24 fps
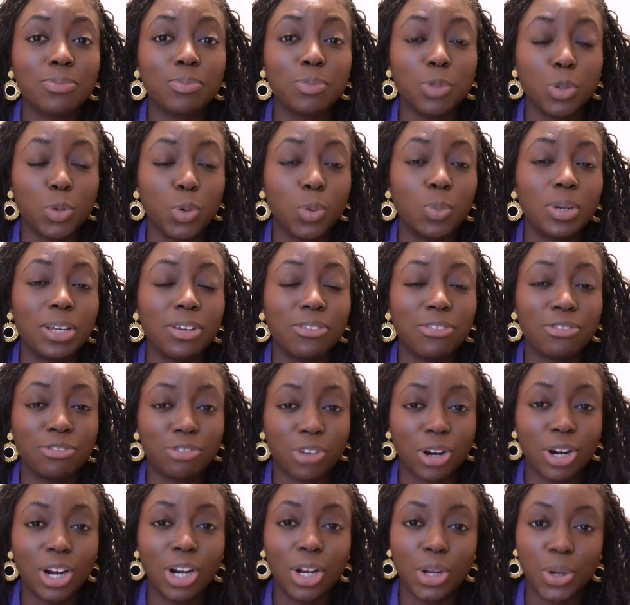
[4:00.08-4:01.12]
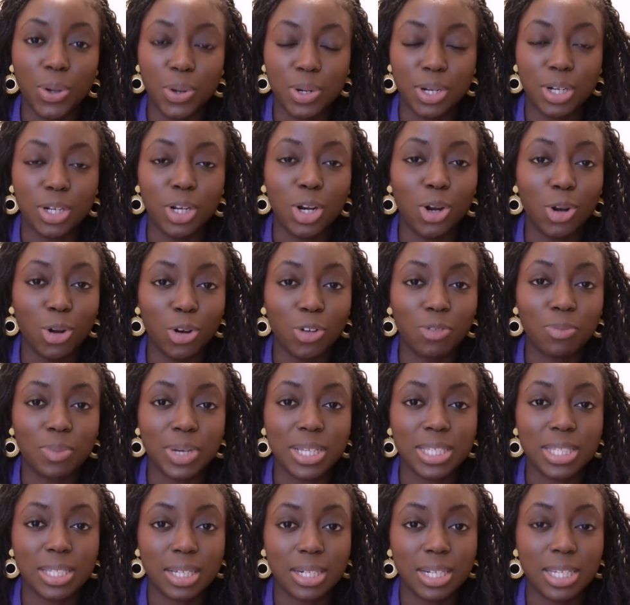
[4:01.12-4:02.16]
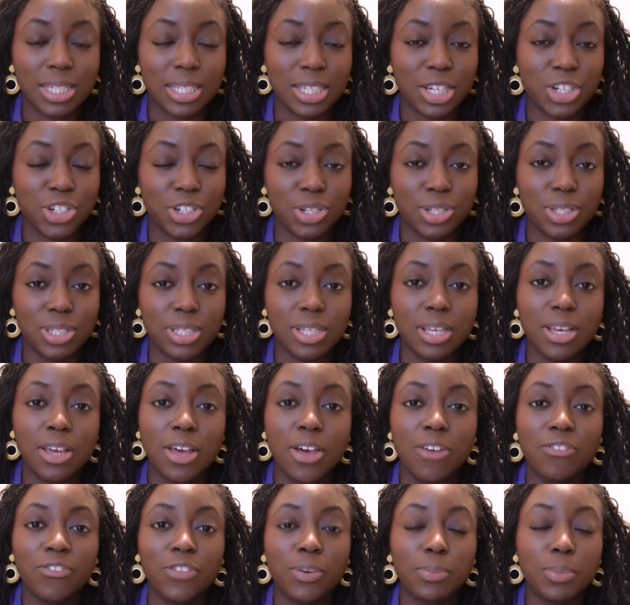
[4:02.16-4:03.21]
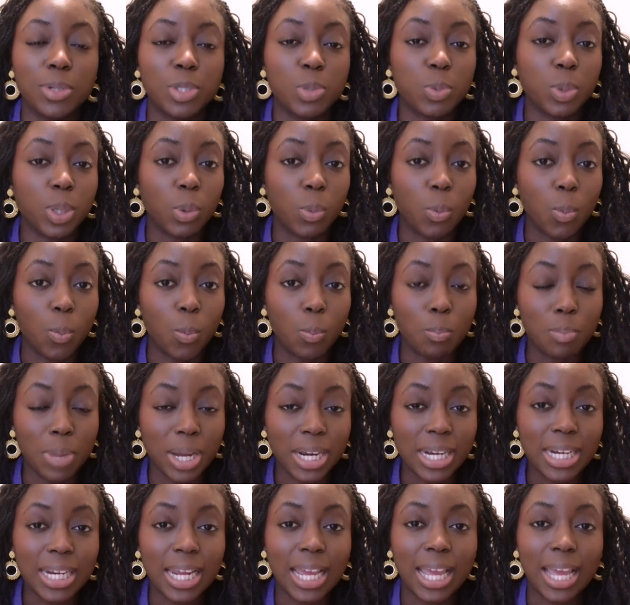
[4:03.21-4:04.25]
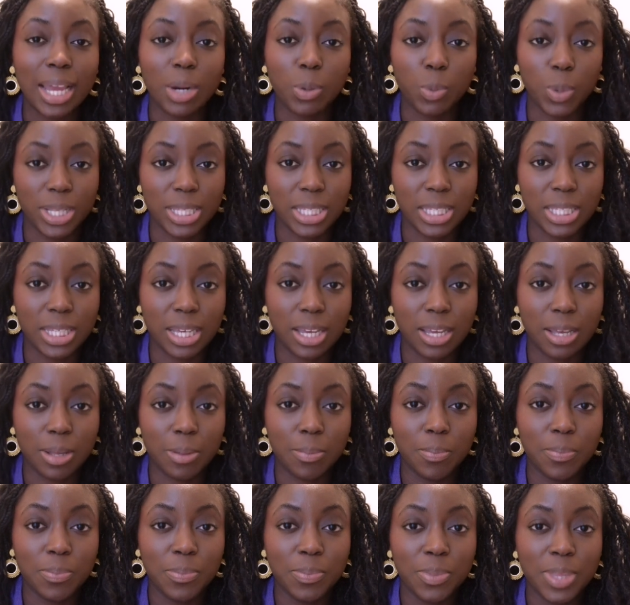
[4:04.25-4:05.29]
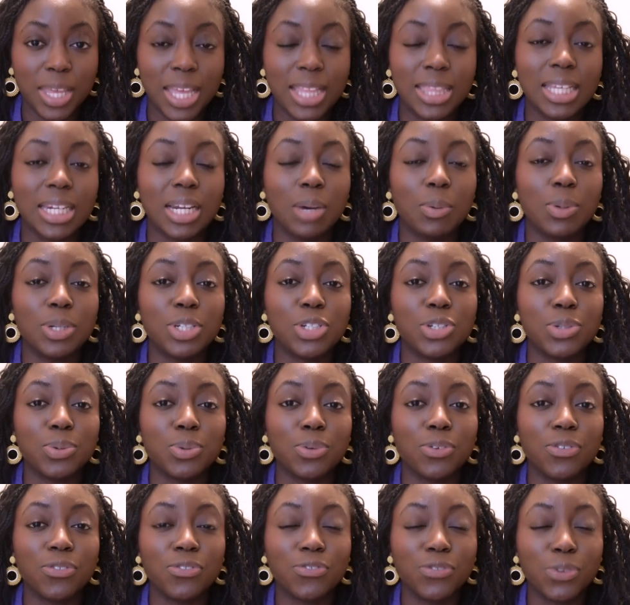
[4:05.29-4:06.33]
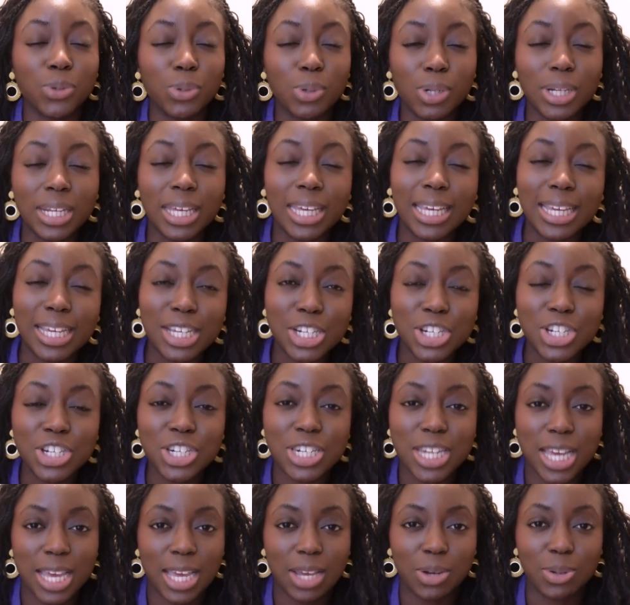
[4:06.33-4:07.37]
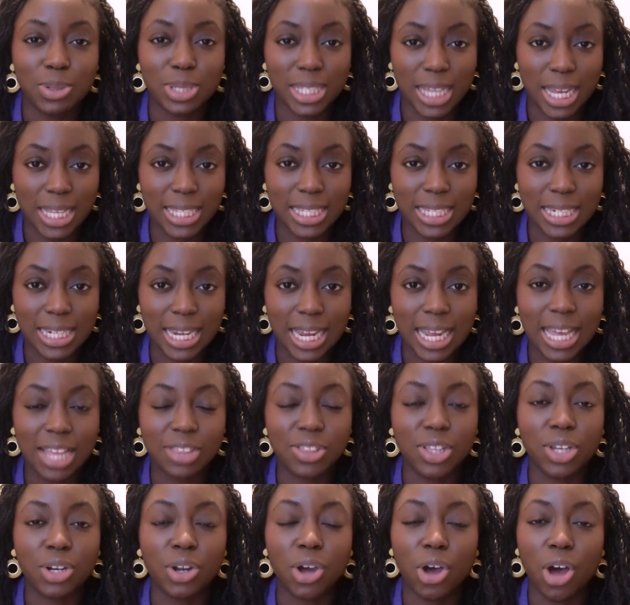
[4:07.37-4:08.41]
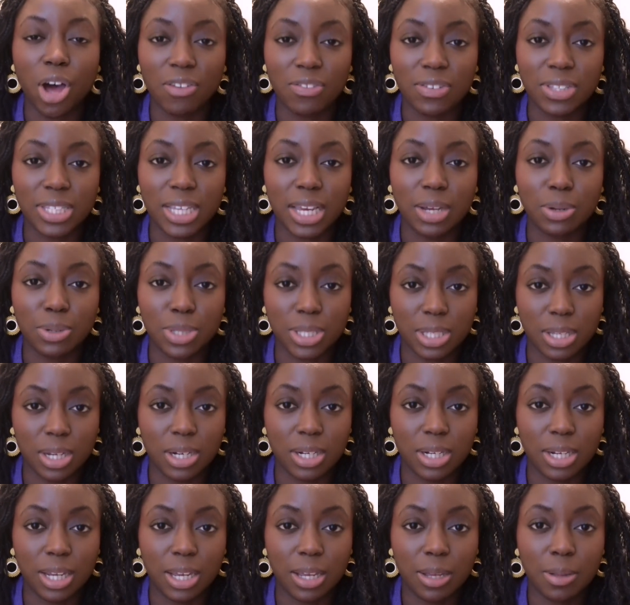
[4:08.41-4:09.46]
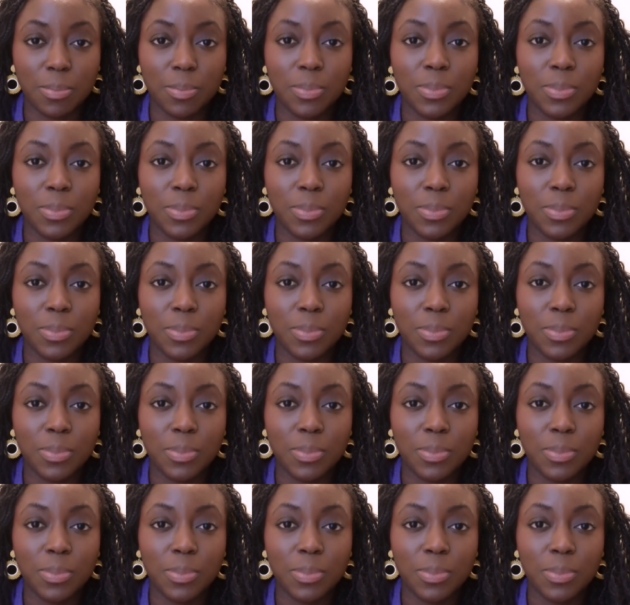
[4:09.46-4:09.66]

normally front loaded a lot of my study sessions for between Monday and Wednesday, and then I would do a full-ish day on Saturday and then half a day on Sunday.